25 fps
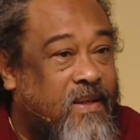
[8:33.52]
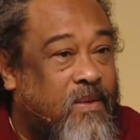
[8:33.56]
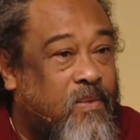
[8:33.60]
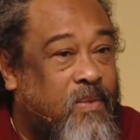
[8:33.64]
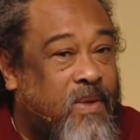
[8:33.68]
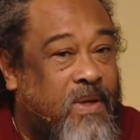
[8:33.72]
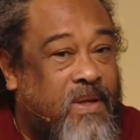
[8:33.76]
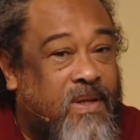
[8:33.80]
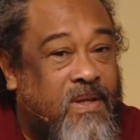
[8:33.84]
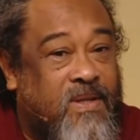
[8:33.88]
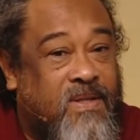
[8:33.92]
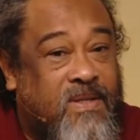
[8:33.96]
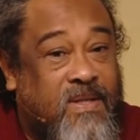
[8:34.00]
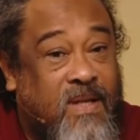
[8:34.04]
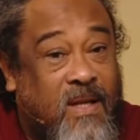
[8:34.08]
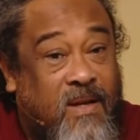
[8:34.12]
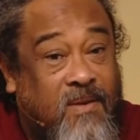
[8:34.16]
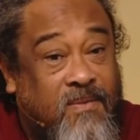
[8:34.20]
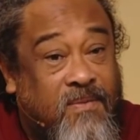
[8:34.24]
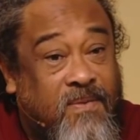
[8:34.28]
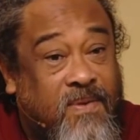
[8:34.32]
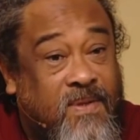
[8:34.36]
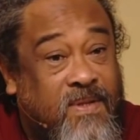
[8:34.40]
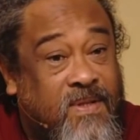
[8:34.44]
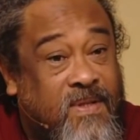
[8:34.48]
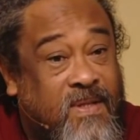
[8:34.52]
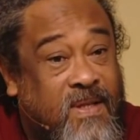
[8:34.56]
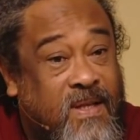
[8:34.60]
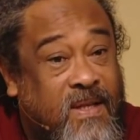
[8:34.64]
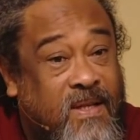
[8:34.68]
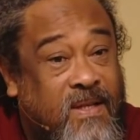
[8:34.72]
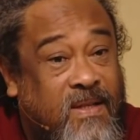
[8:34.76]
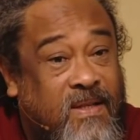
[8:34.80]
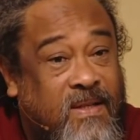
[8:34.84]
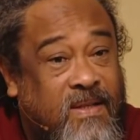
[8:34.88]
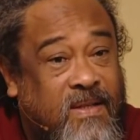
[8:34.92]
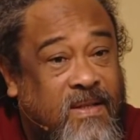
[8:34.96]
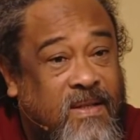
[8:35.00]
And when the self is
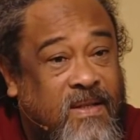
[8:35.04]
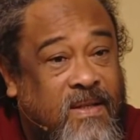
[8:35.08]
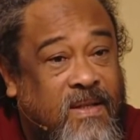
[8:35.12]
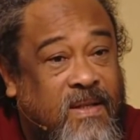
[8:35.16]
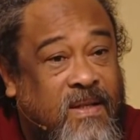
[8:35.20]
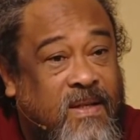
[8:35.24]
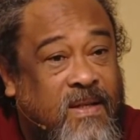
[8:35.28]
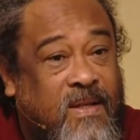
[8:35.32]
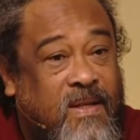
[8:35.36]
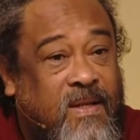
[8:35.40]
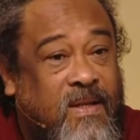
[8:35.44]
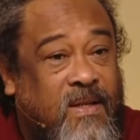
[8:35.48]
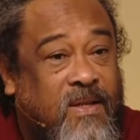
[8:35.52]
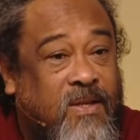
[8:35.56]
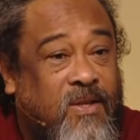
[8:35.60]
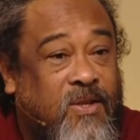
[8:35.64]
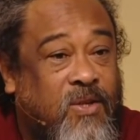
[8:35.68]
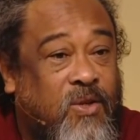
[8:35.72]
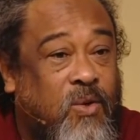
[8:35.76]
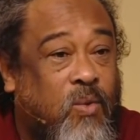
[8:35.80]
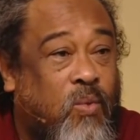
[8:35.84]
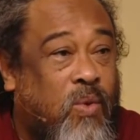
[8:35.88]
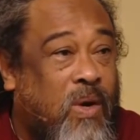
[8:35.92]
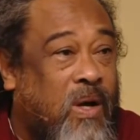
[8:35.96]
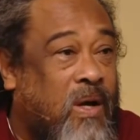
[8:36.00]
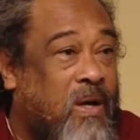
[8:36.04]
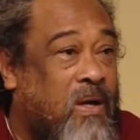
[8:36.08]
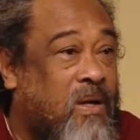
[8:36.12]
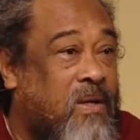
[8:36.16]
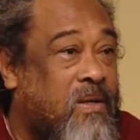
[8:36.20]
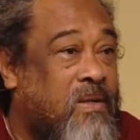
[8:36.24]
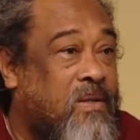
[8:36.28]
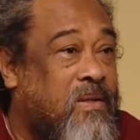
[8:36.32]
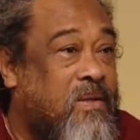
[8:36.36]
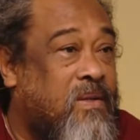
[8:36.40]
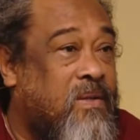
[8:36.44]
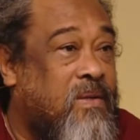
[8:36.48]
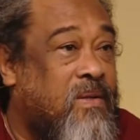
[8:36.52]
seen, the
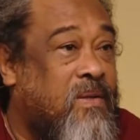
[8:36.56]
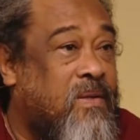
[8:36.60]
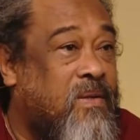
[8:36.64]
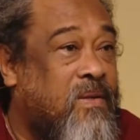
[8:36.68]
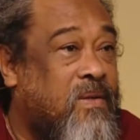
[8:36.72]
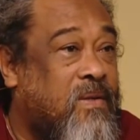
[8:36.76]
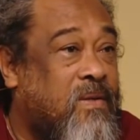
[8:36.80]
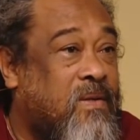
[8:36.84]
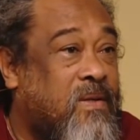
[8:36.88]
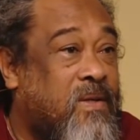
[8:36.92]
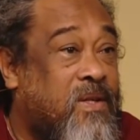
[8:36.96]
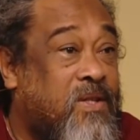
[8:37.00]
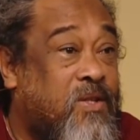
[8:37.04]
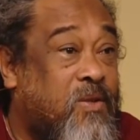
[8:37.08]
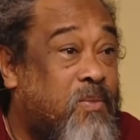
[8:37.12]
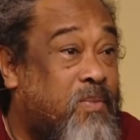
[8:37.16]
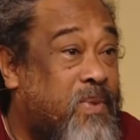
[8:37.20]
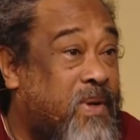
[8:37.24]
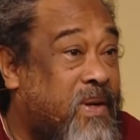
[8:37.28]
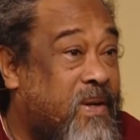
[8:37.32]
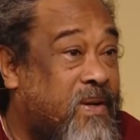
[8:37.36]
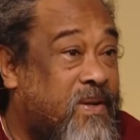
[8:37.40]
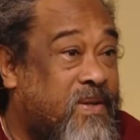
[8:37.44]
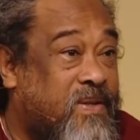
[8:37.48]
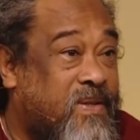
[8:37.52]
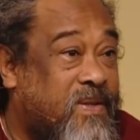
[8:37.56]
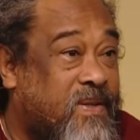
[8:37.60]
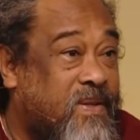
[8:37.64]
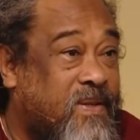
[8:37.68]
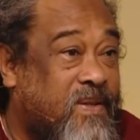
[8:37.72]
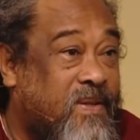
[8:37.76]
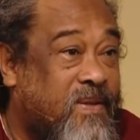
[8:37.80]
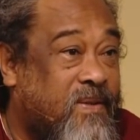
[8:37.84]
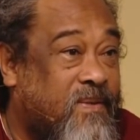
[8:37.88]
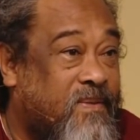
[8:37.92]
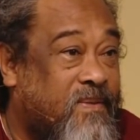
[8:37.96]
world disappears.